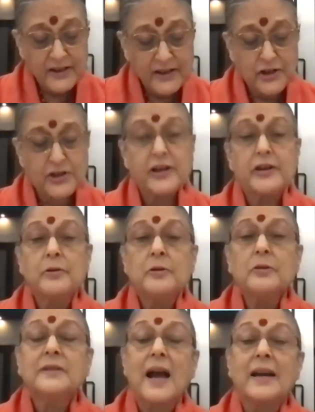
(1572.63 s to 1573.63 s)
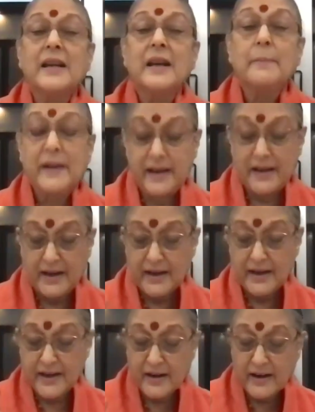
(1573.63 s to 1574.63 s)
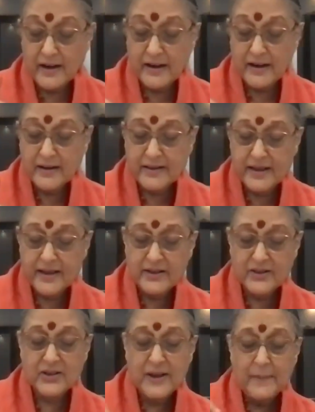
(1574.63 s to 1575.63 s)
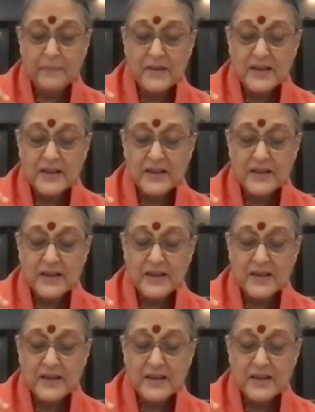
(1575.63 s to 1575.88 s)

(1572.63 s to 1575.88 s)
vachrino tanyapi. Hear this